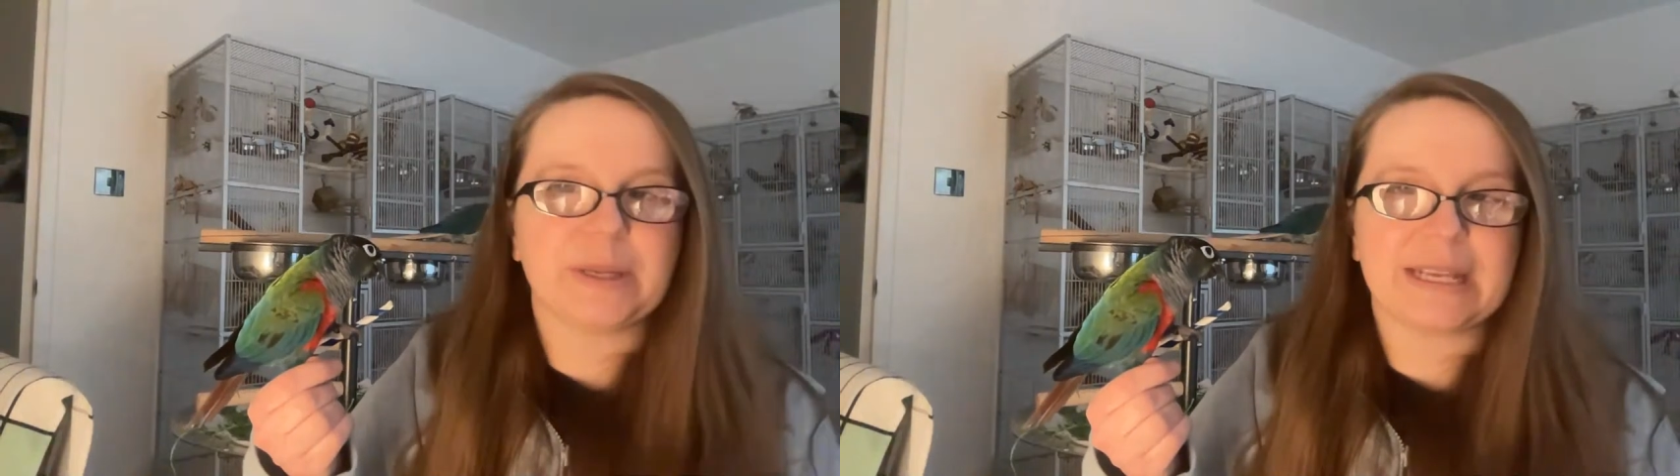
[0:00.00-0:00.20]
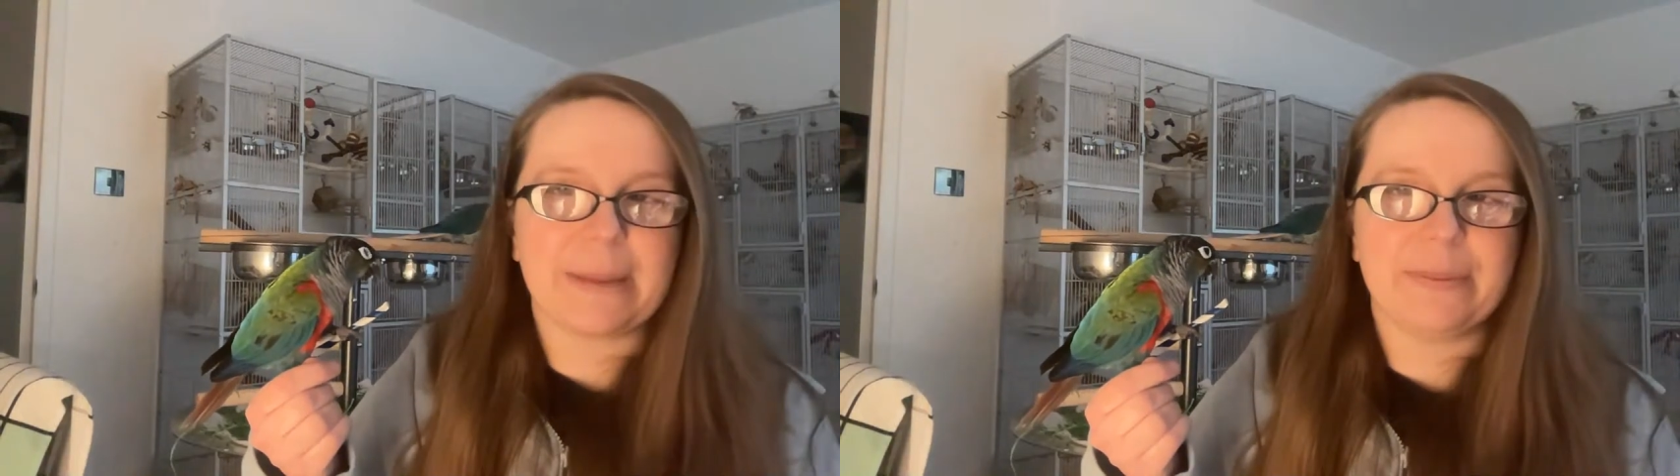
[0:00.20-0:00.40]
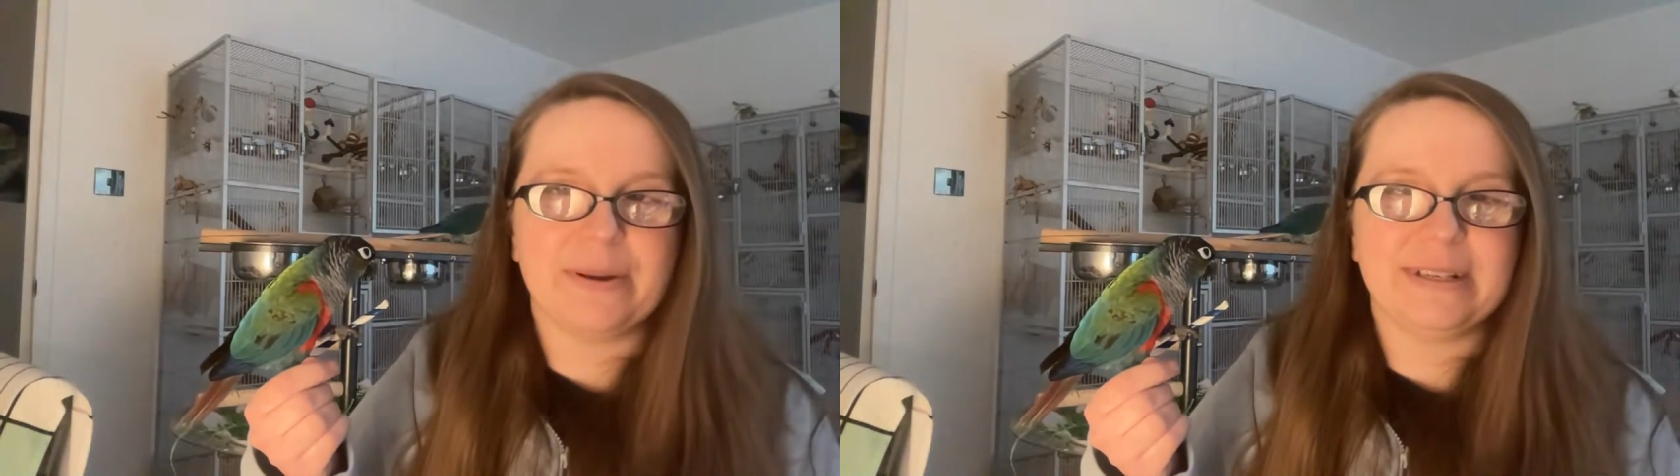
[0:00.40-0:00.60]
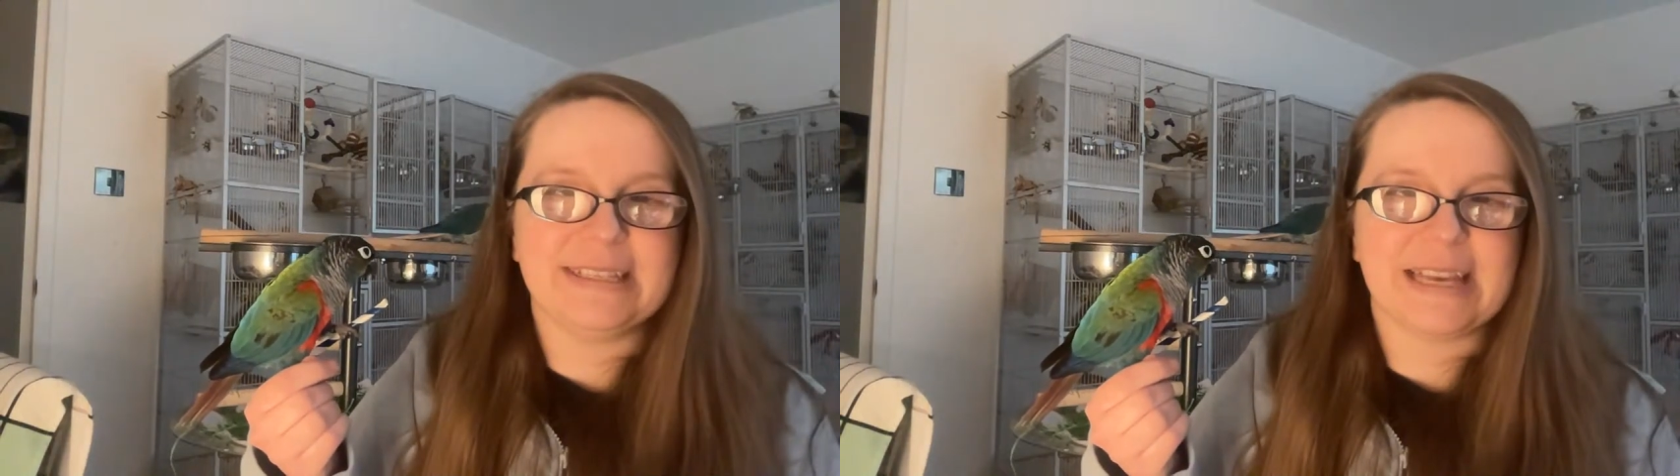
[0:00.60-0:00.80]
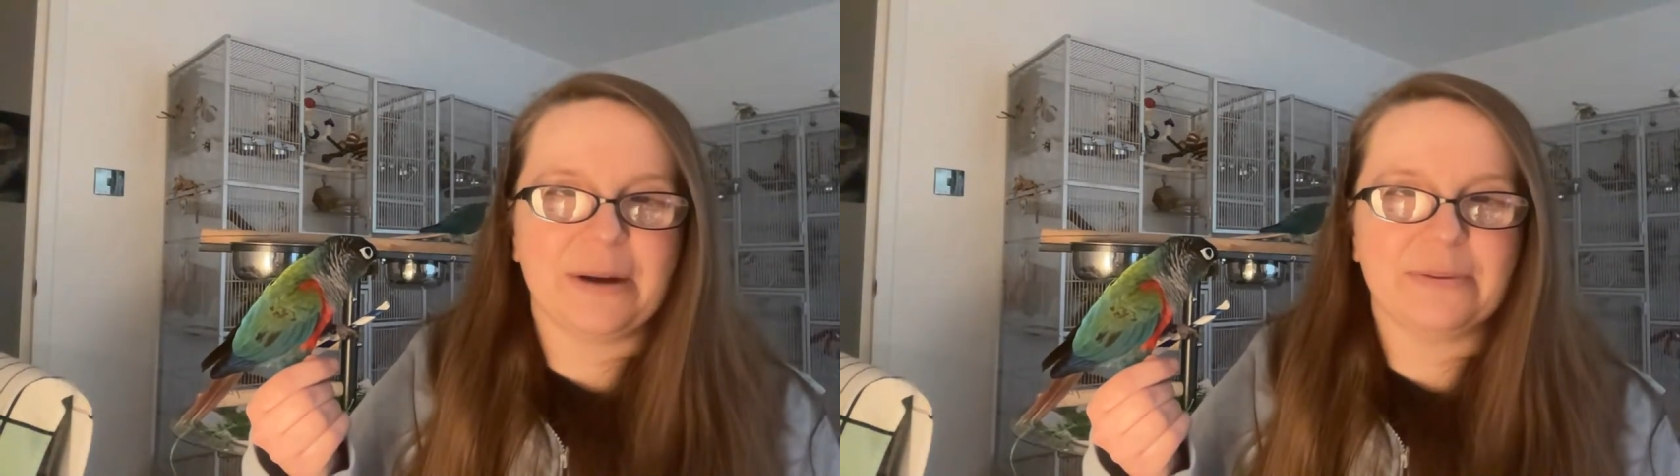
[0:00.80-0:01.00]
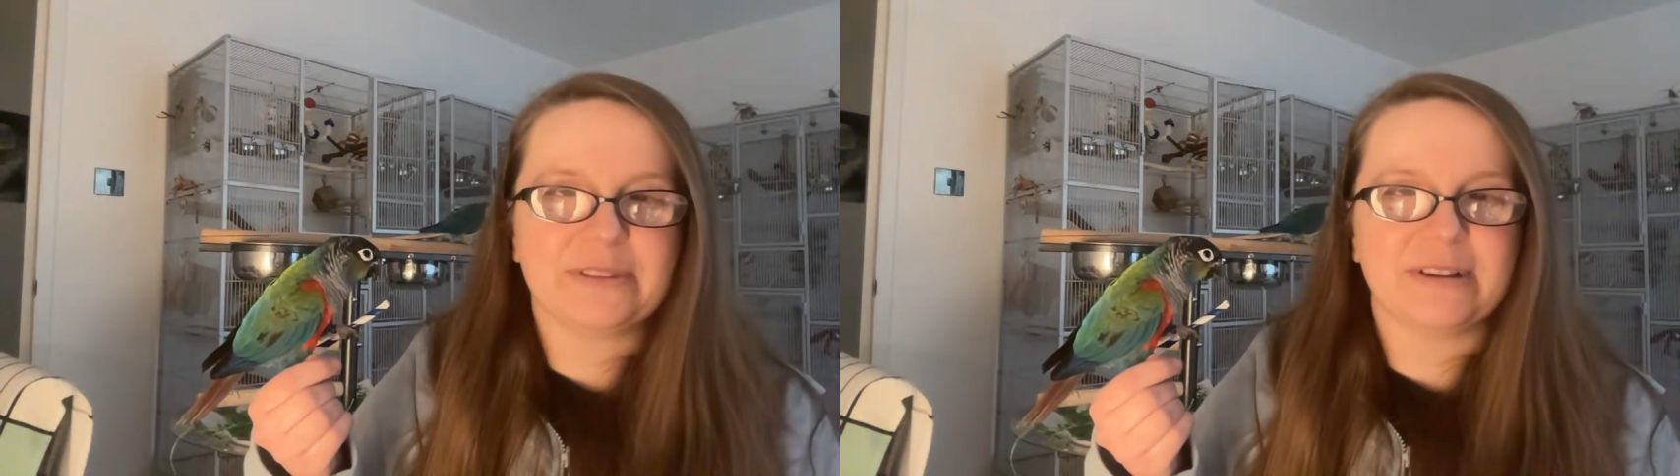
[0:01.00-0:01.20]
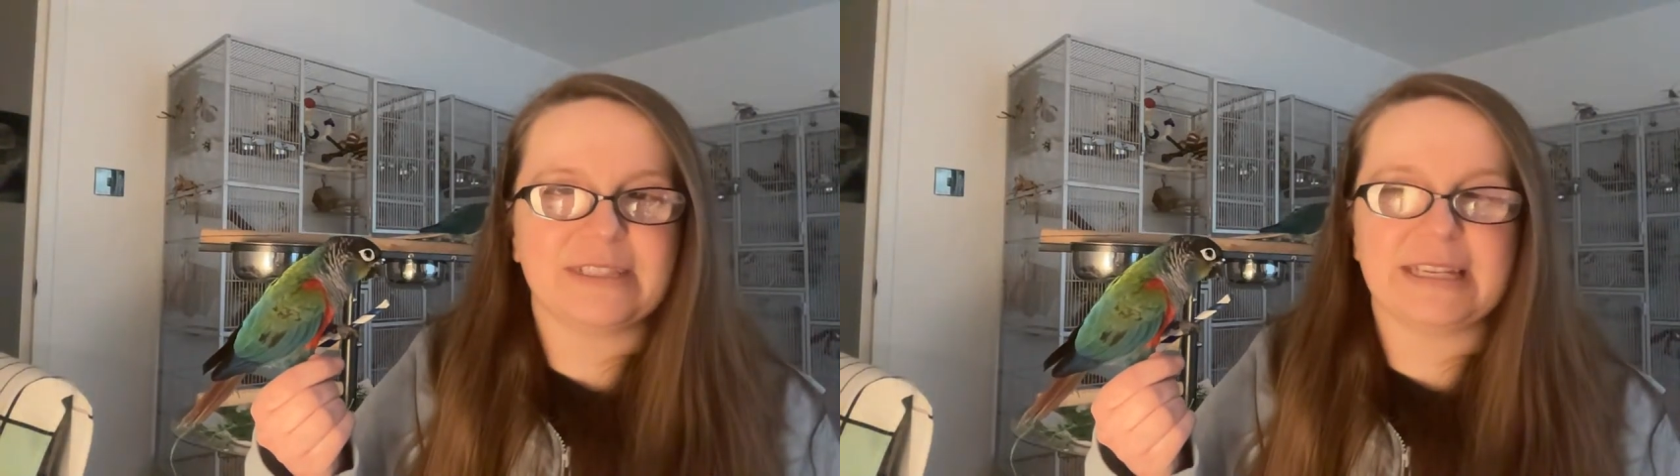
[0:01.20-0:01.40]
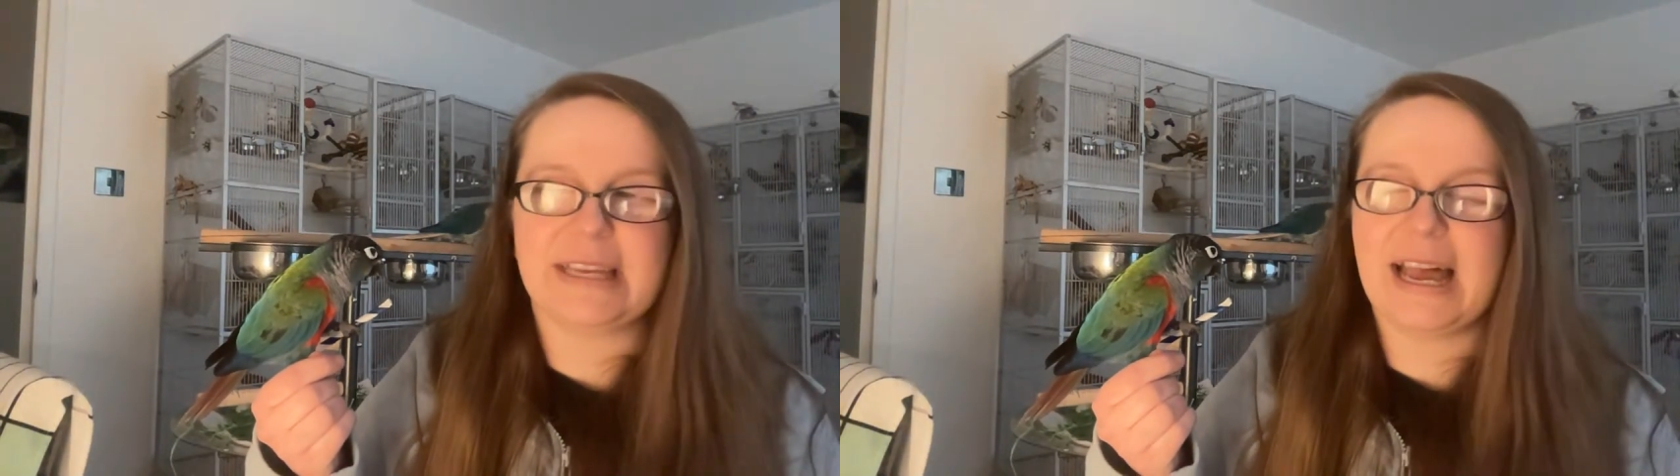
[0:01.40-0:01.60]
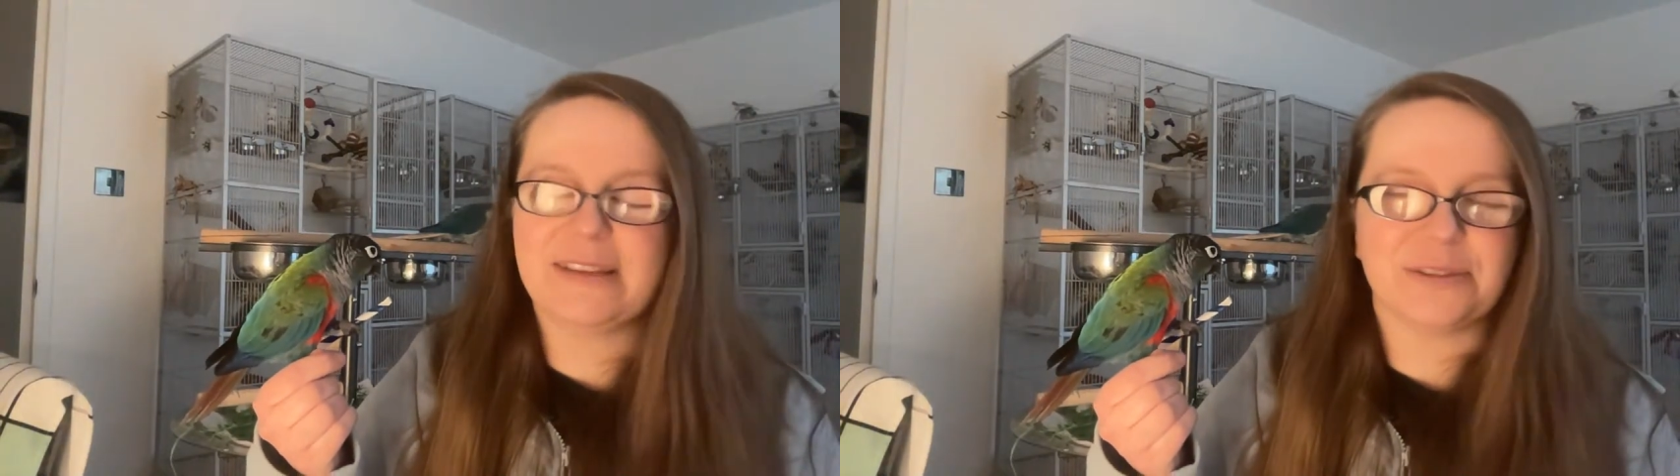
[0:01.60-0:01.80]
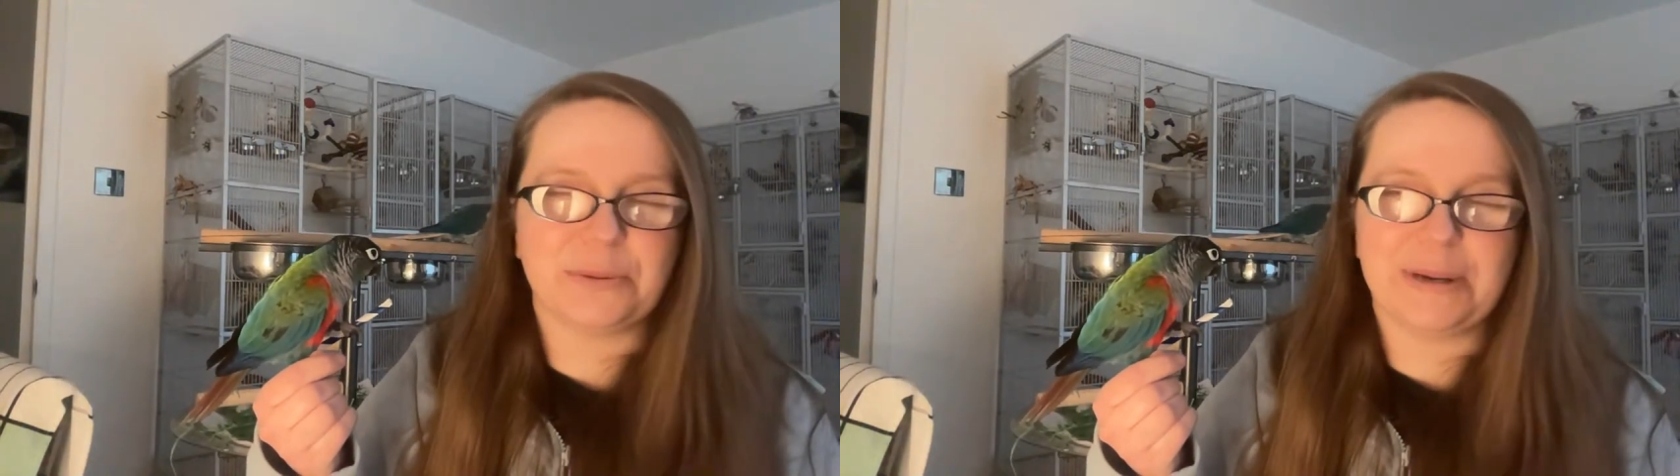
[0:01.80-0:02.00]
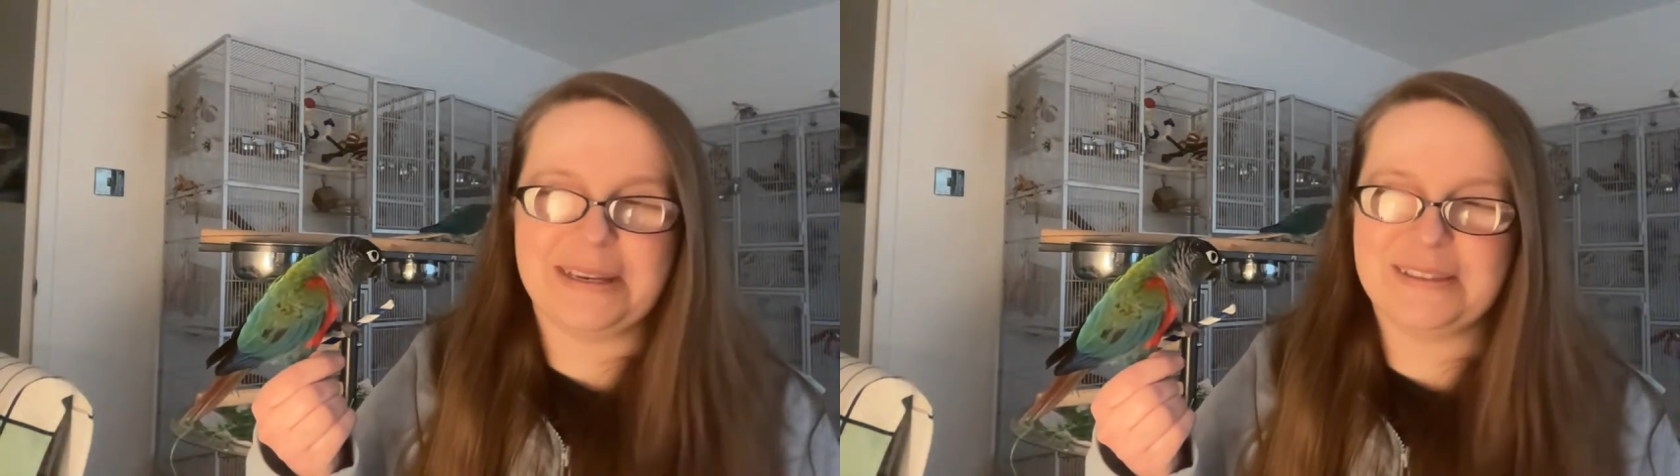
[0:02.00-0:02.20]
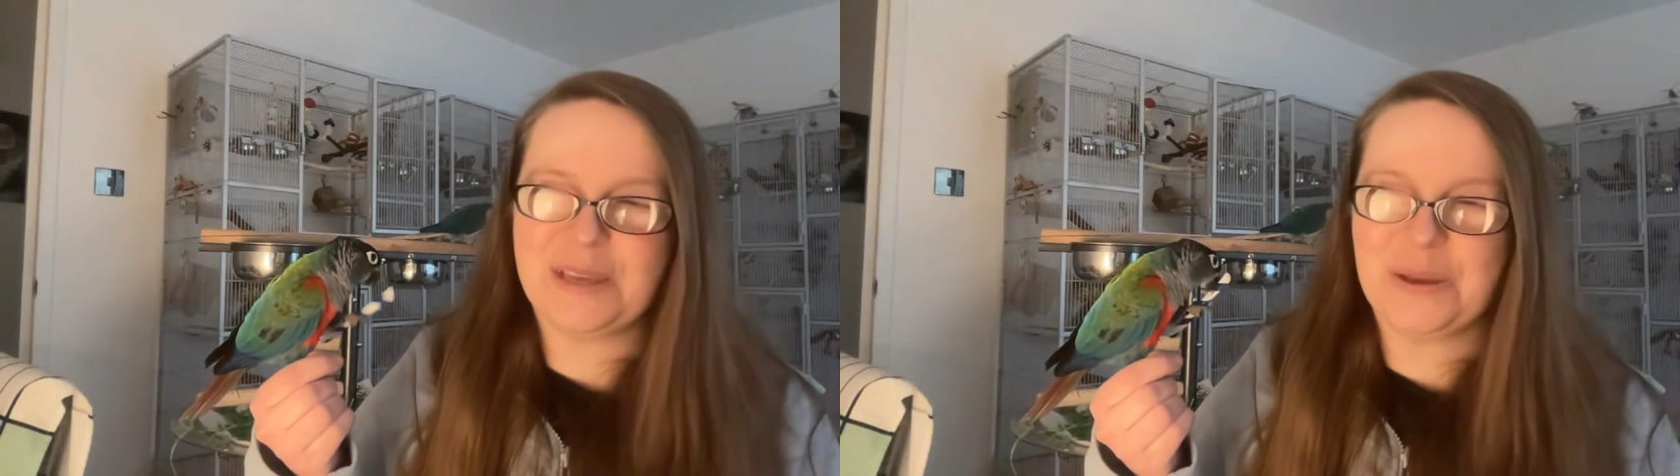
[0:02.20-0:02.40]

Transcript: we're going to get birdies out, starting as always